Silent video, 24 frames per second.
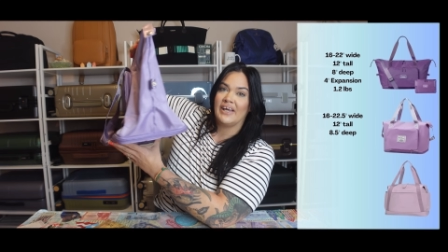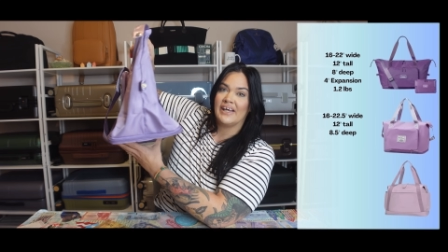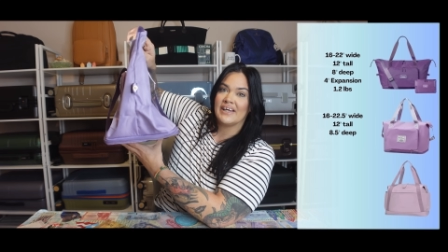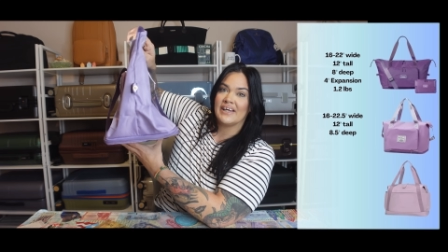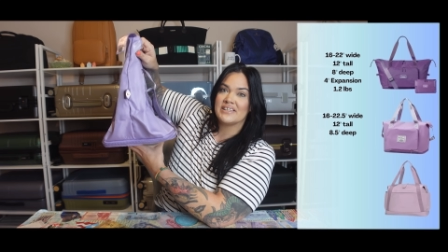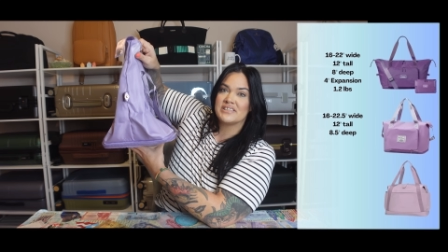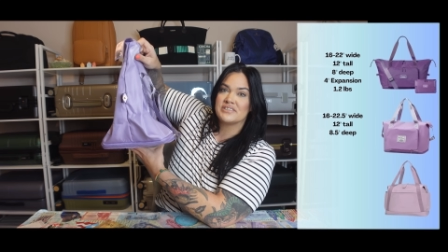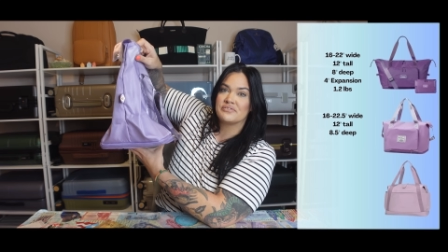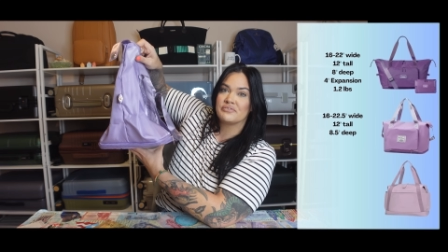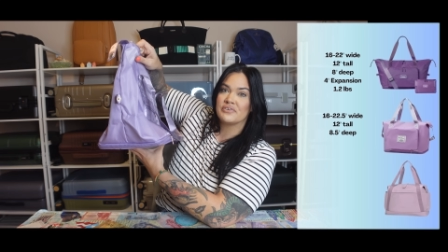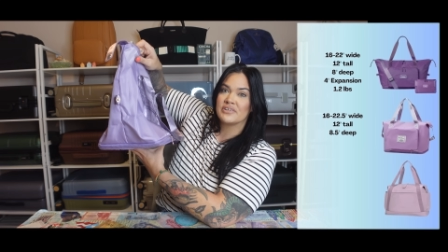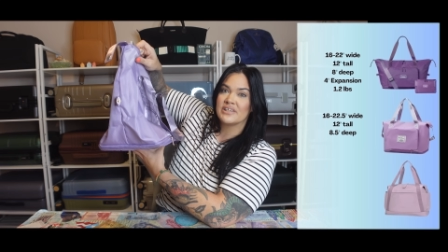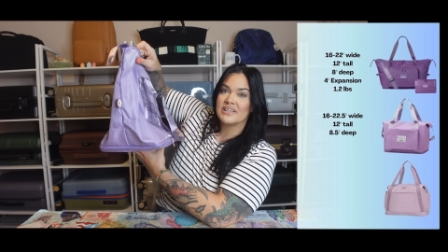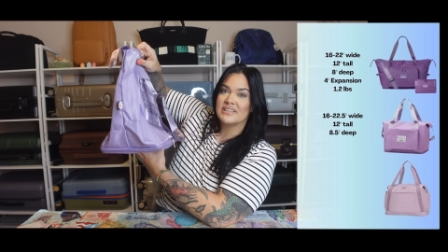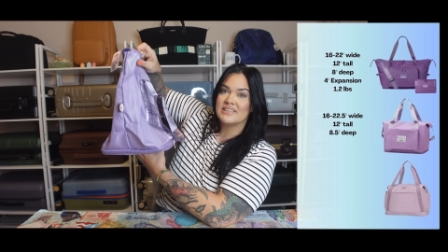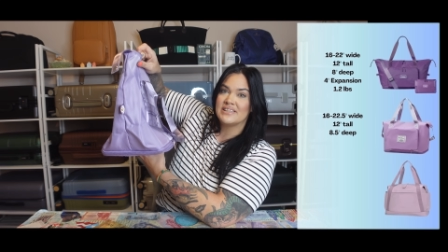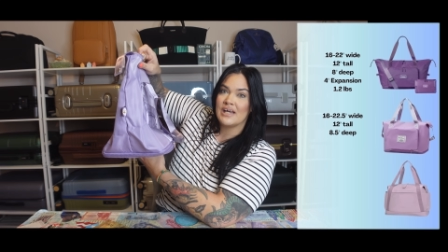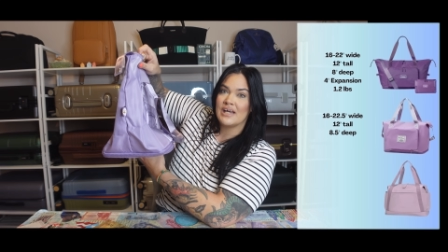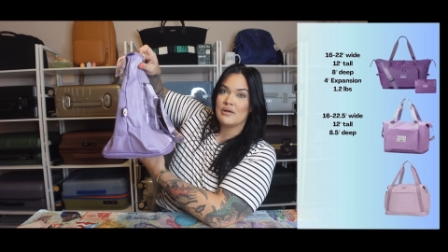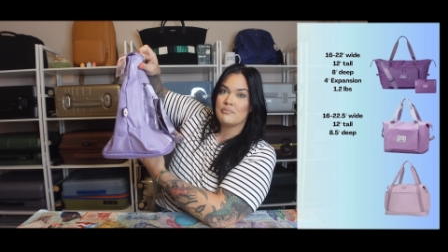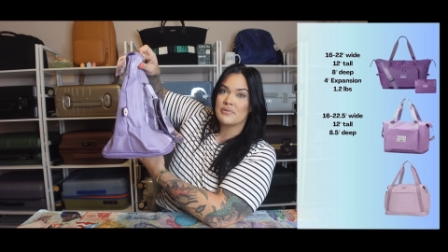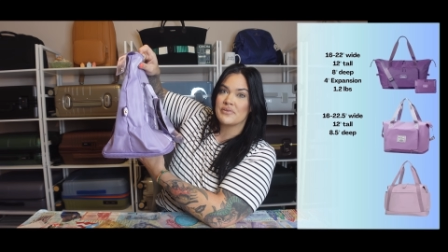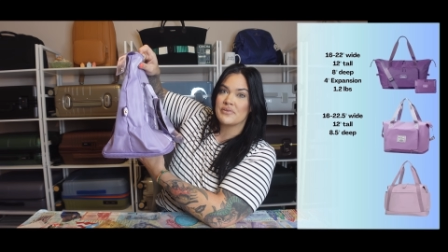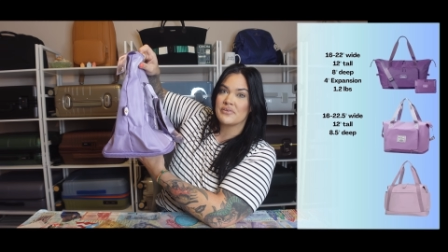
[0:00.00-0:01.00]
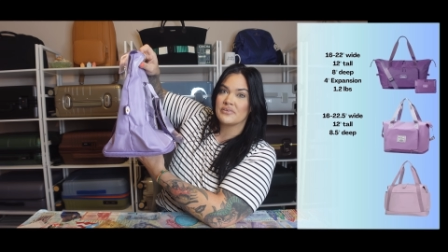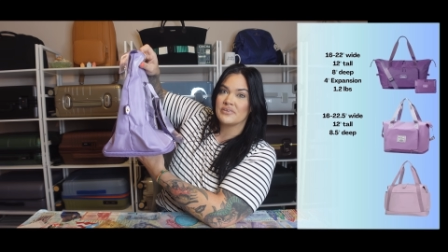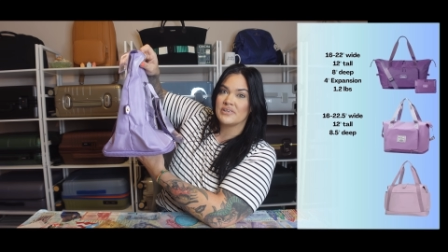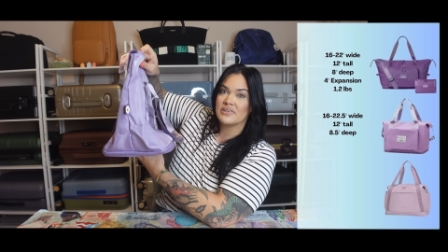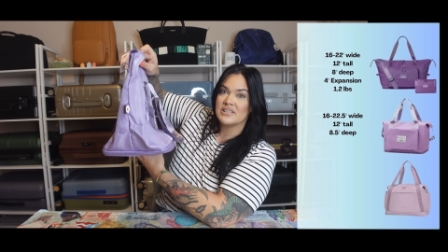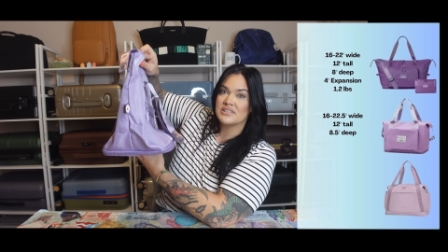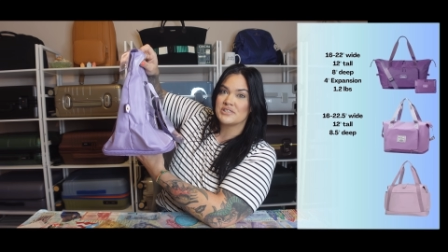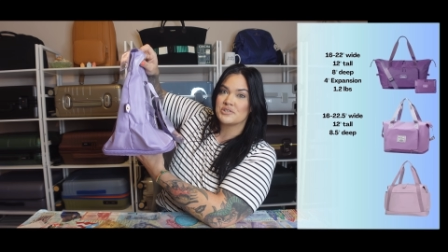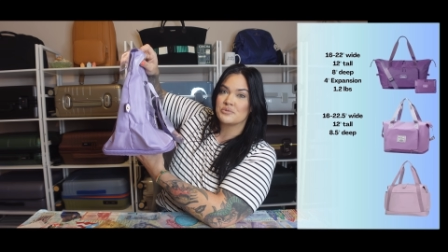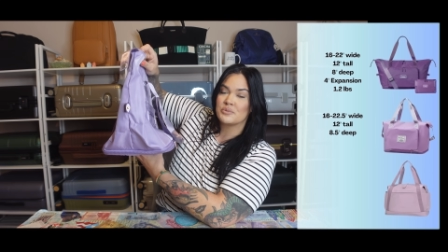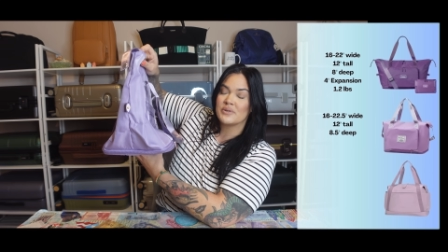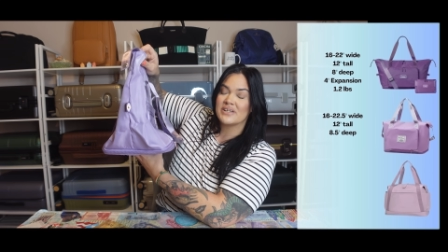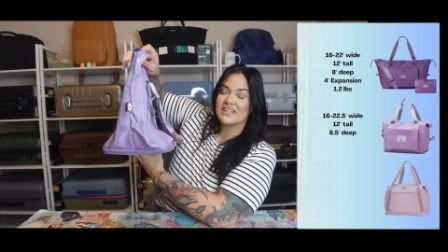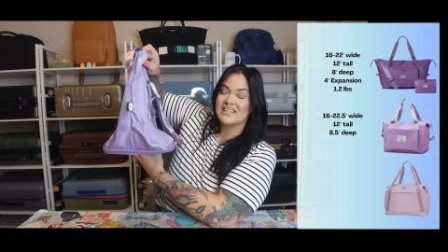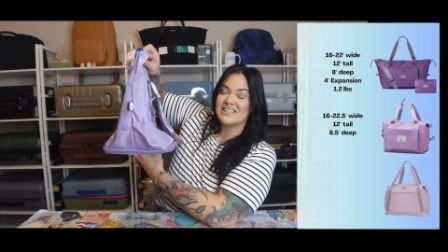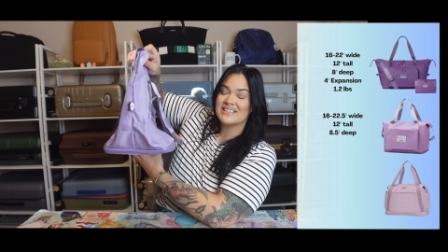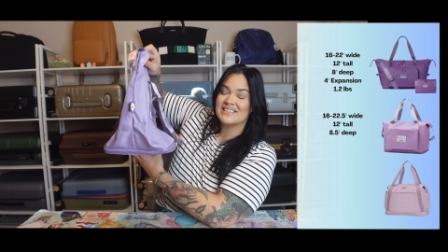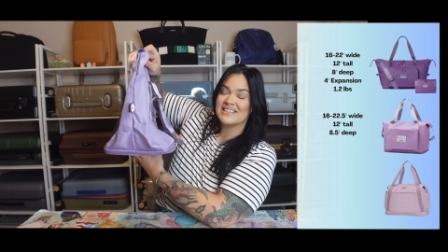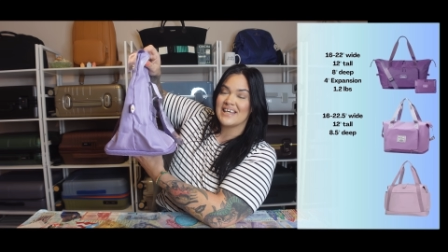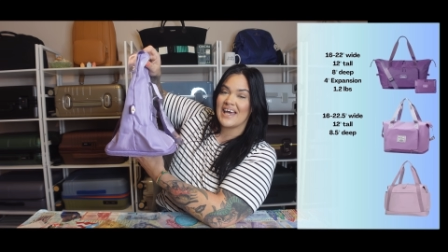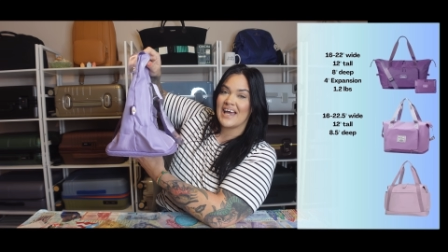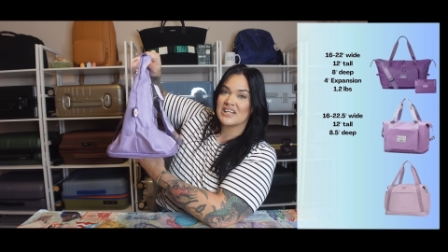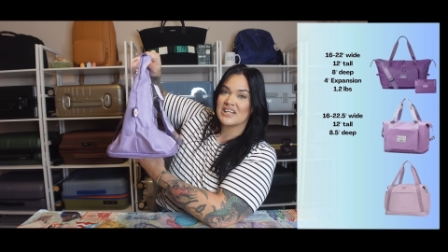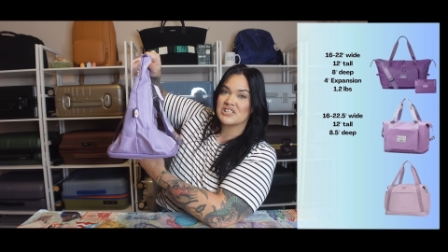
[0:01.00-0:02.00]
As for the depth, this one
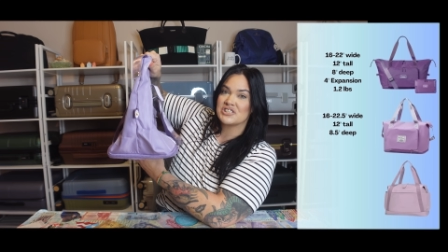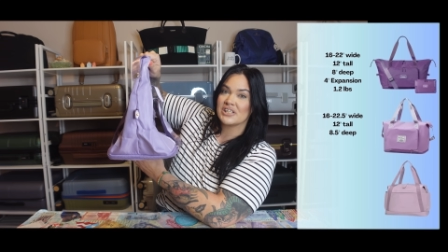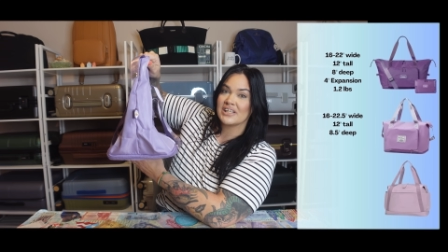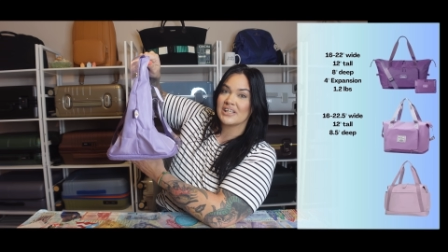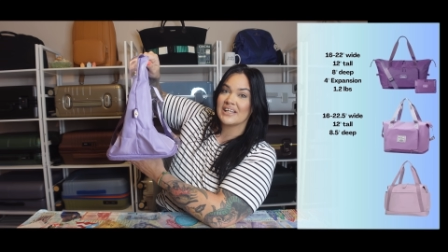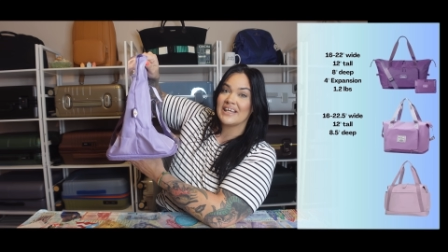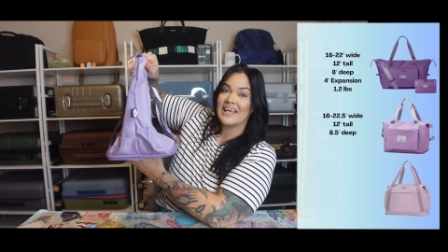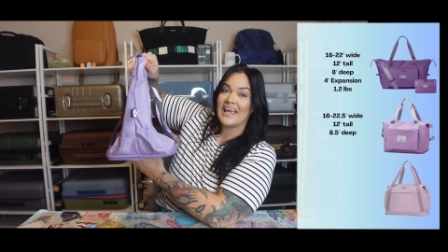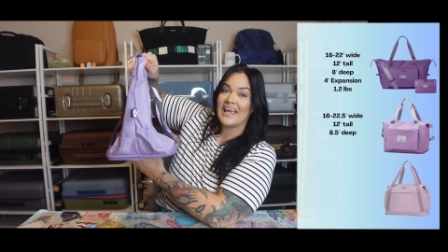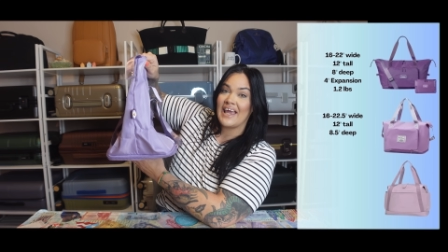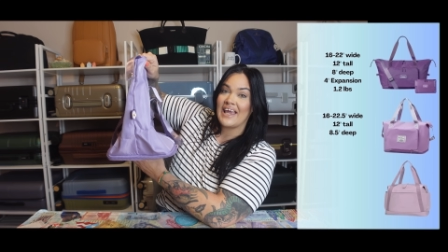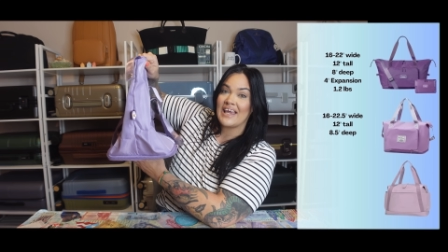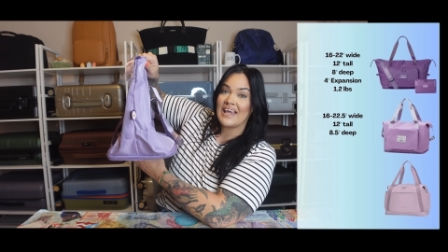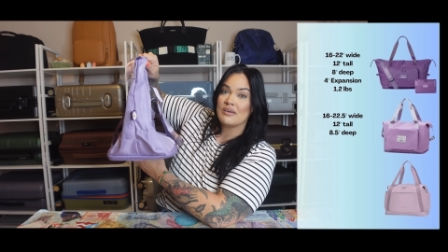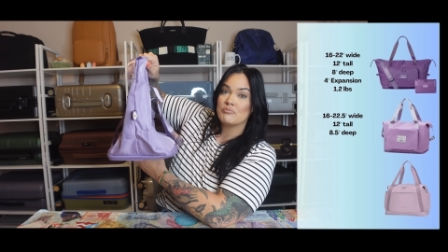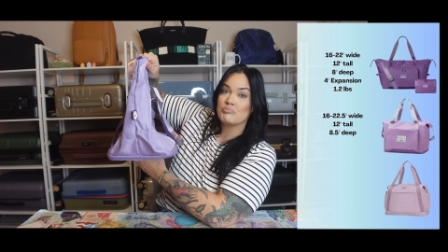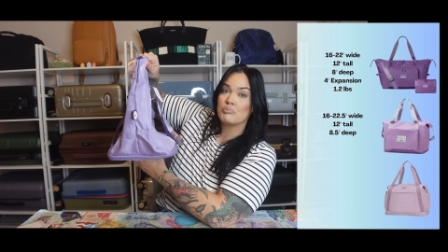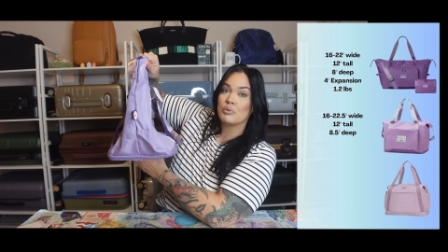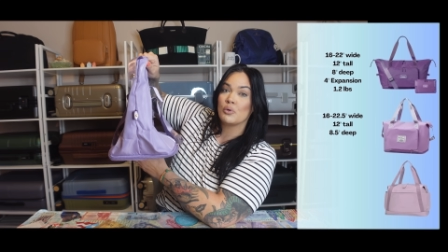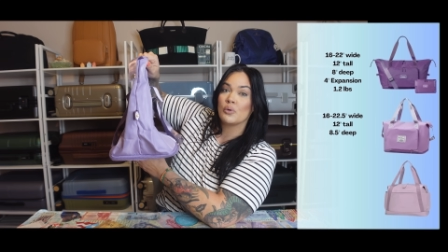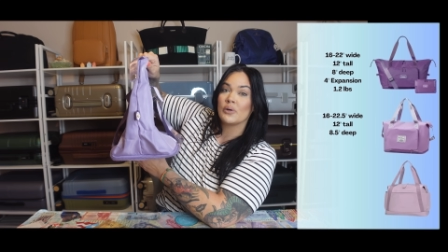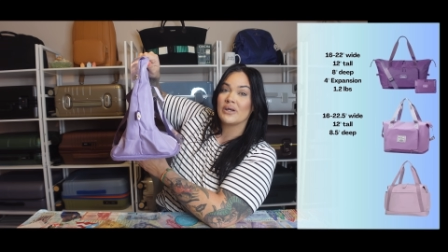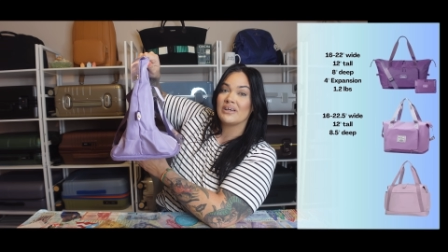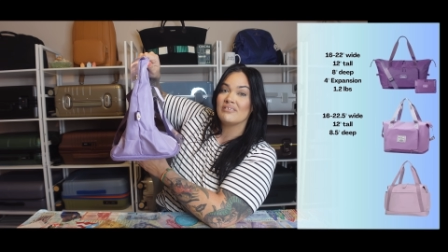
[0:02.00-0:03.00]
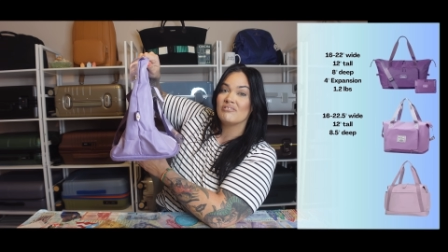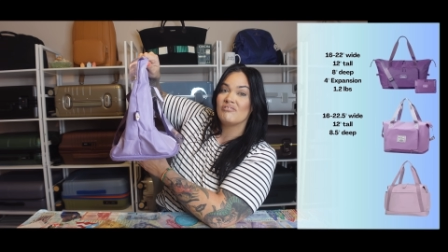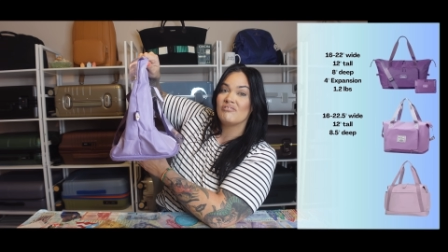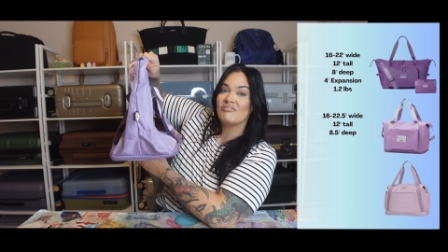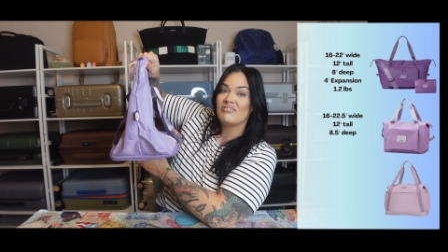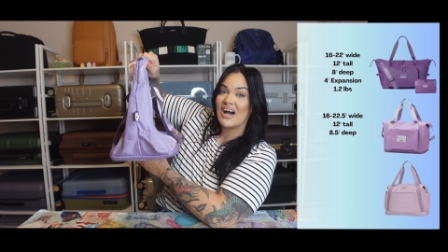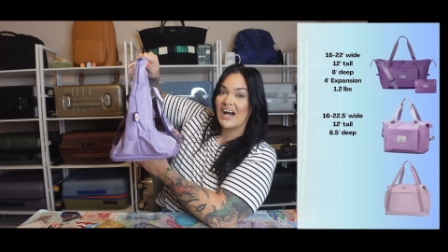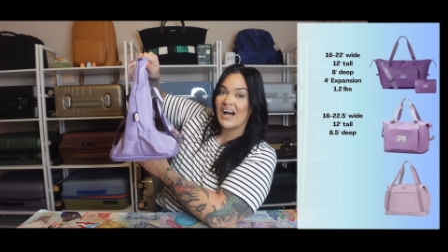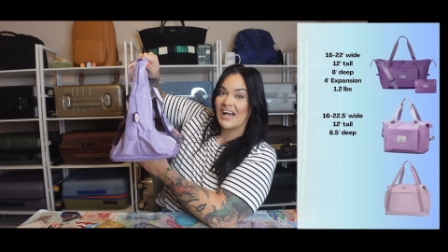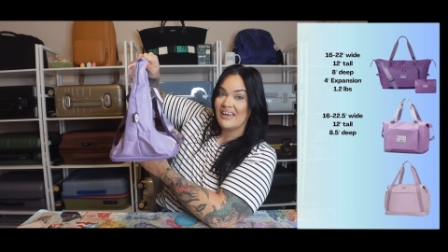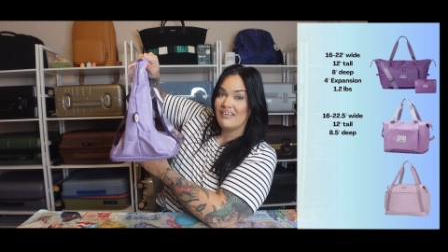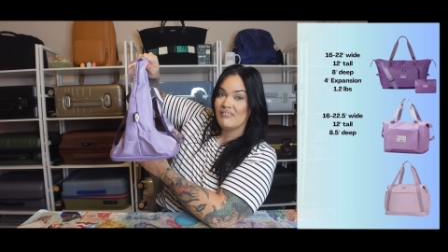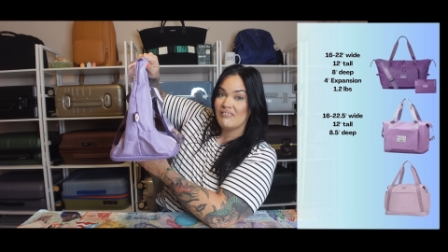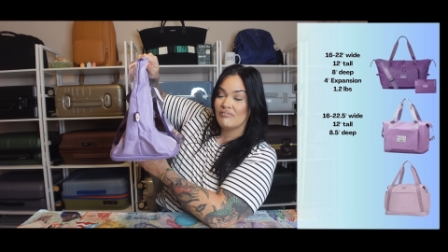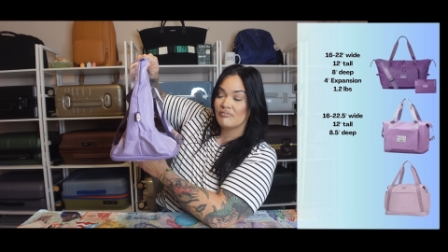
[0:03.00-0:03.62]
is actually 8.5.